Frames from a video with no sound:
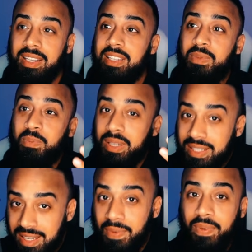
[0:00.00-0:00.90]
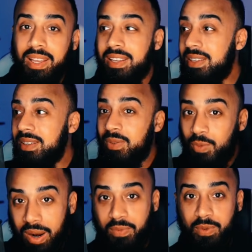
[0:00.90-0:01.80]
specific
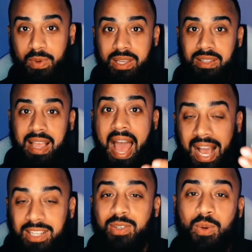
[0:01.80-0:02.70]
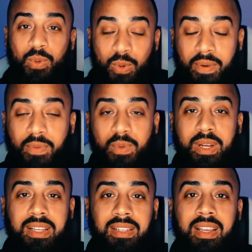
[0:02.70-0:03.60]
referees, actual
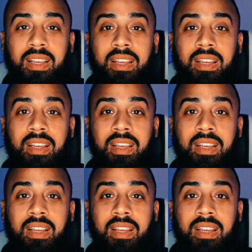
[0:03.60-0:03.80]
referees